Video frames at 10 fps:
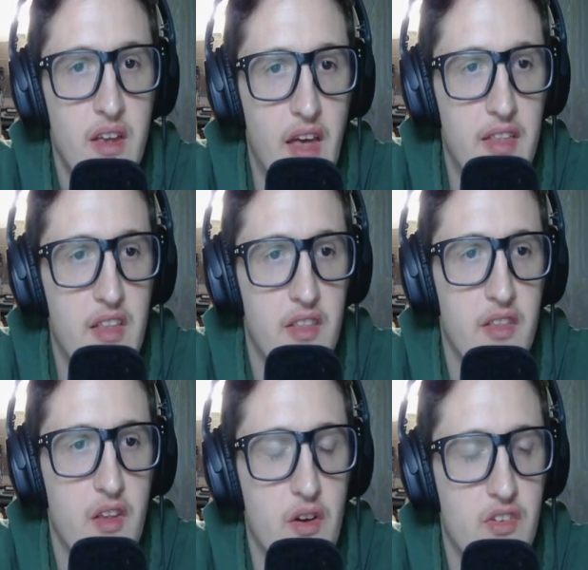And
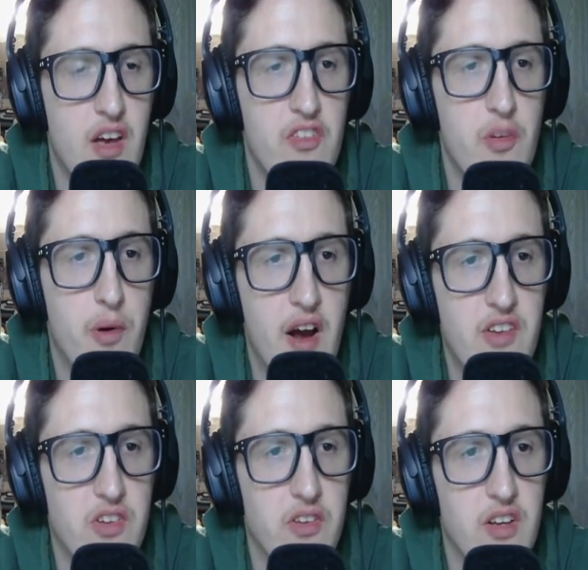then, kind of
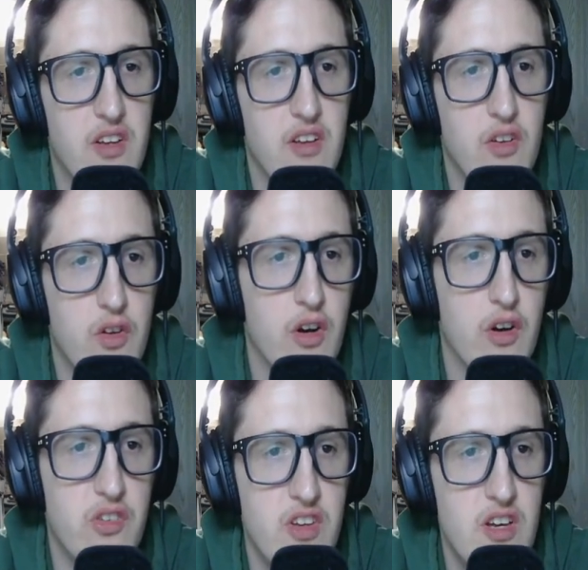surprisingly,
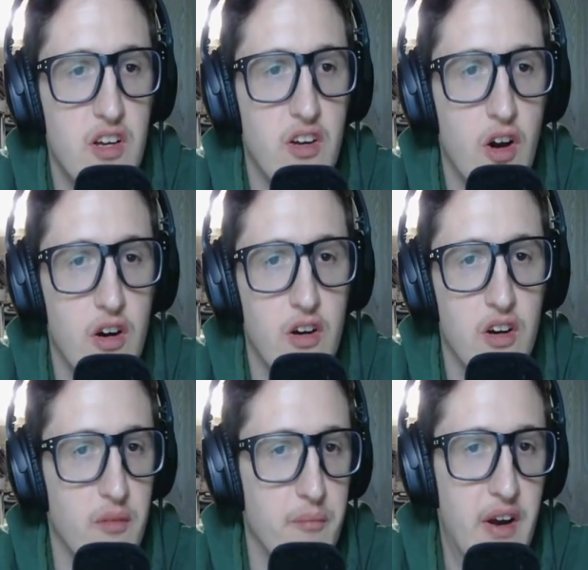Garcia and
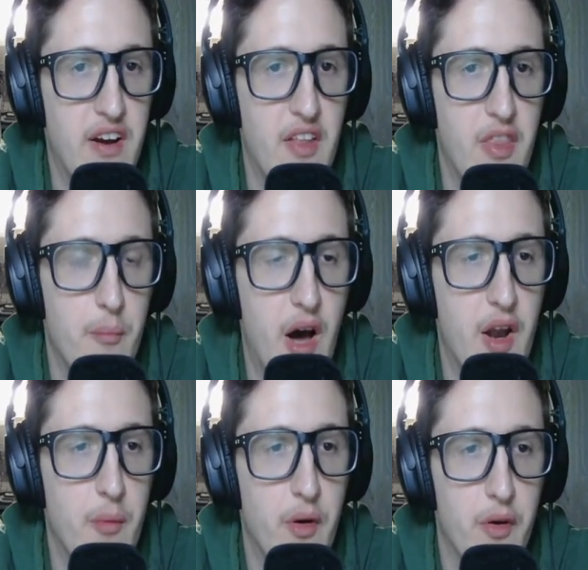Carter, but down at the
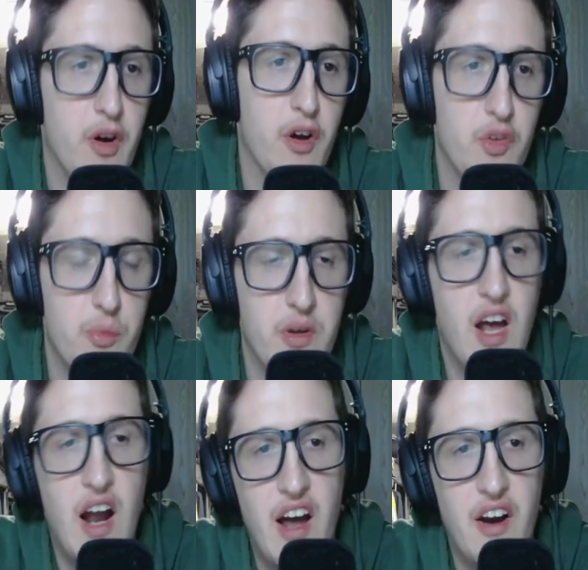bottom, although Carter's been
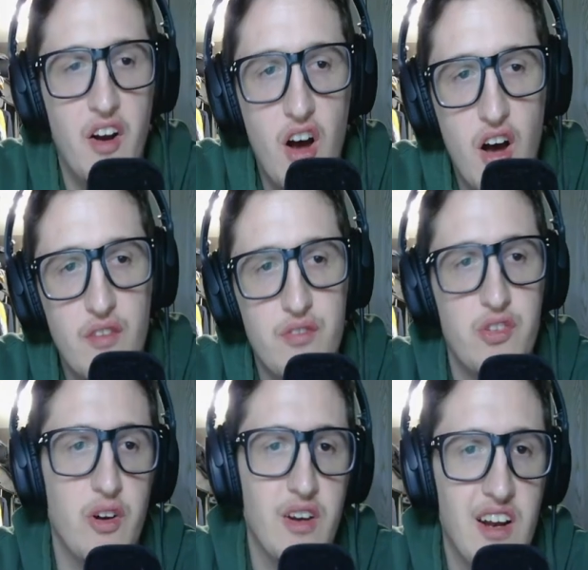kind of on and off,
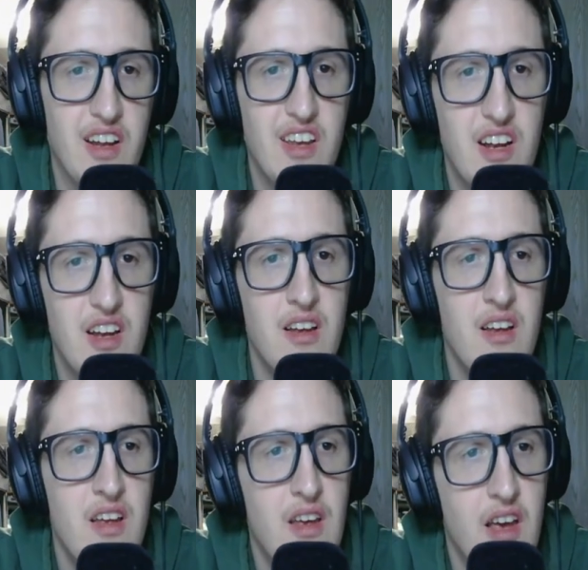so I kind of get it.
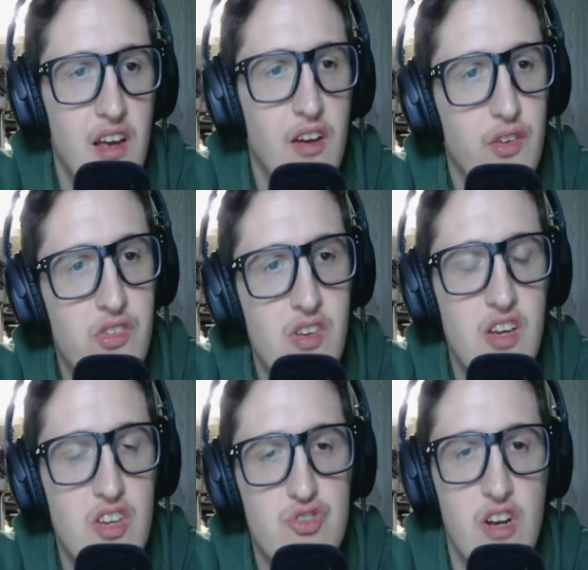And
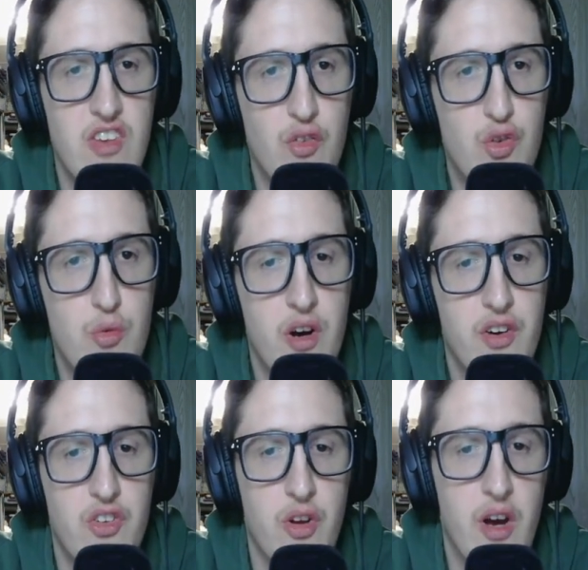Garcia, he strikes out too
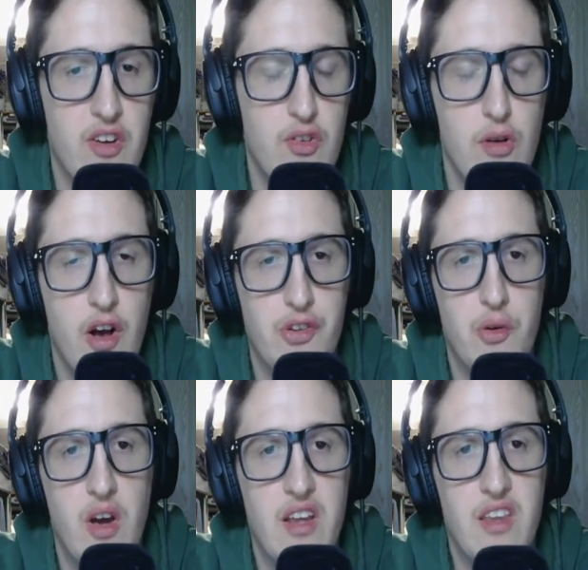much, so I do also
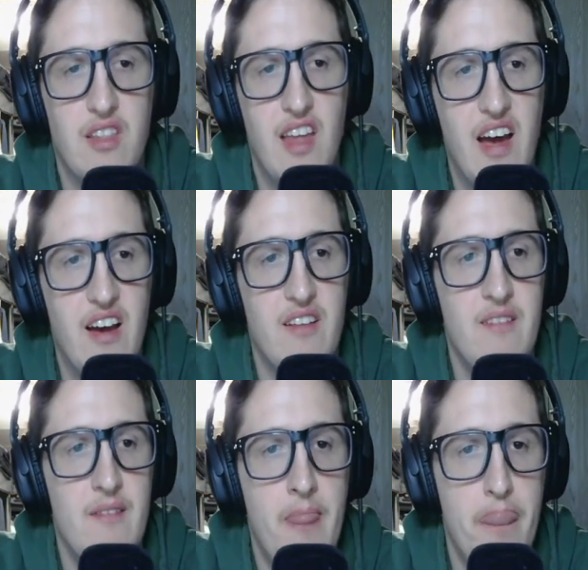kind of get that.
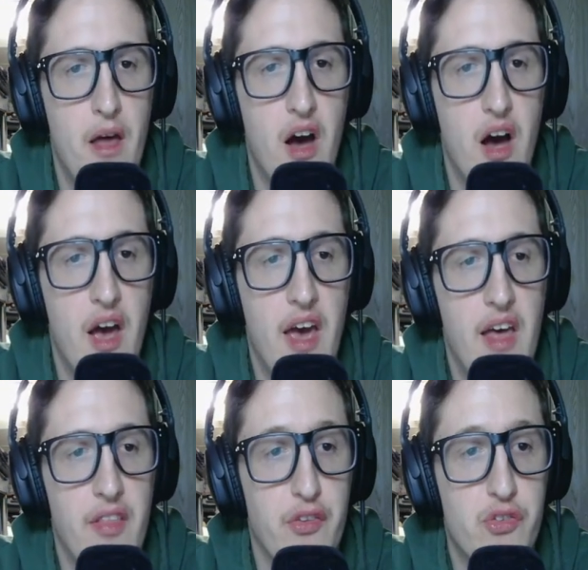
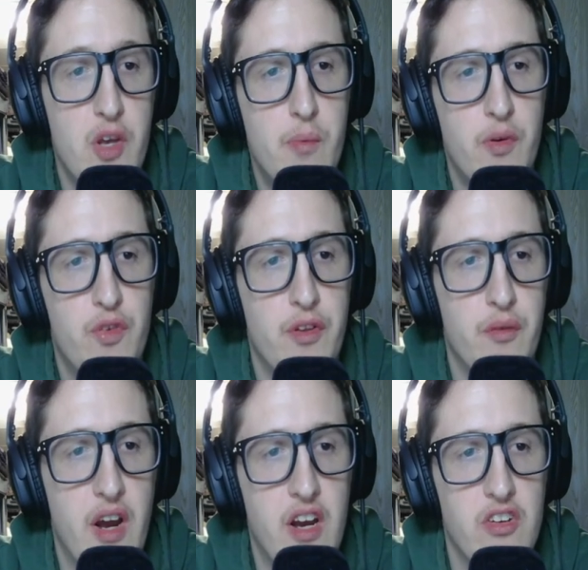And the sleeper for the
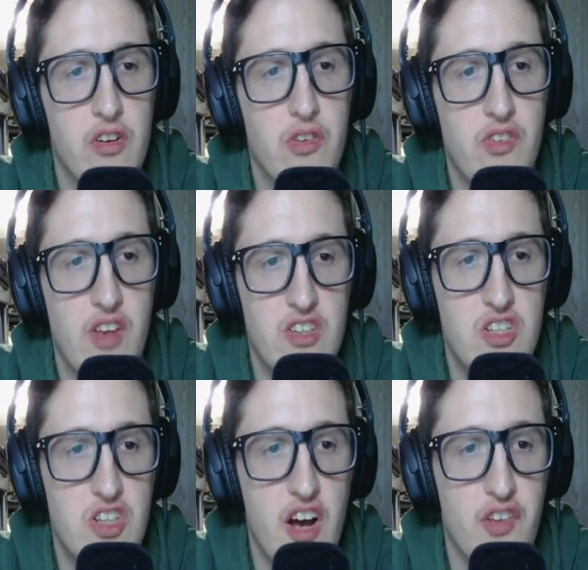Rangers is actually
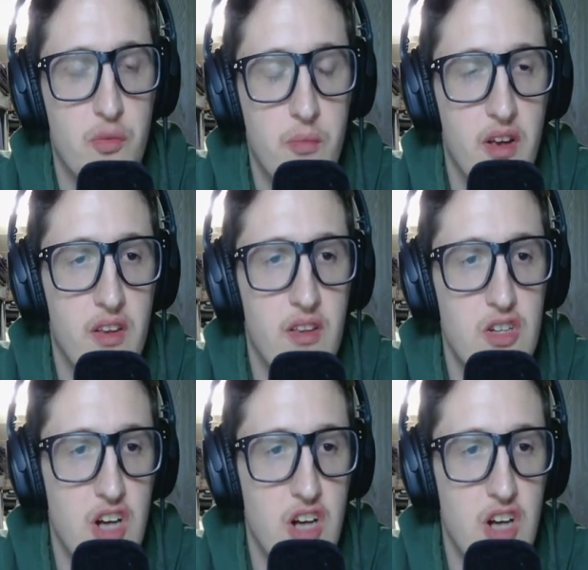Josh Smith.